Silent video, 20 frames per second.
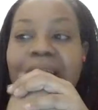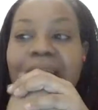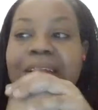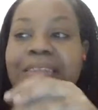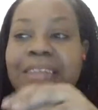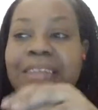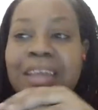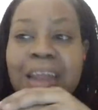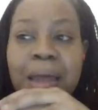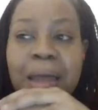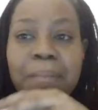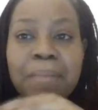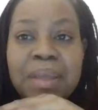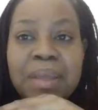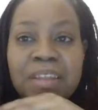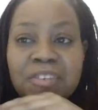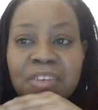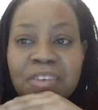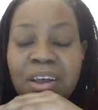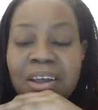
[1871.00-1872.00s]
Did I
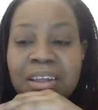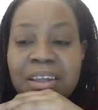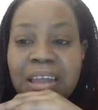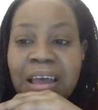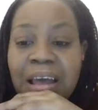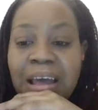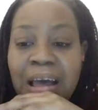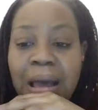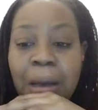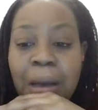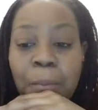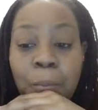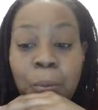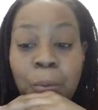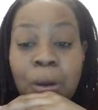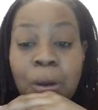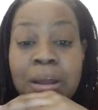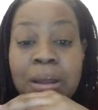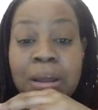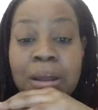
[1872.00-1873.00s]
meet John? I
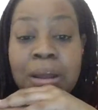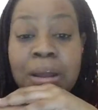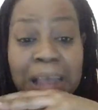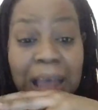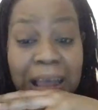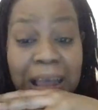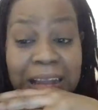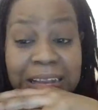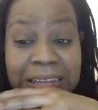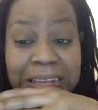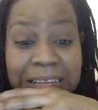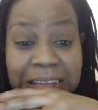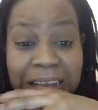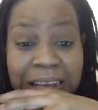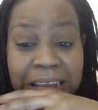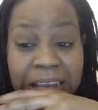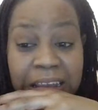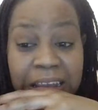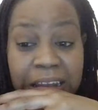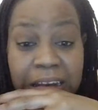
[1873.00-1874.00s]
want to say I
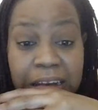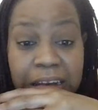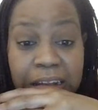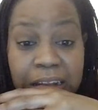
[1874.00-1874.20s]
did.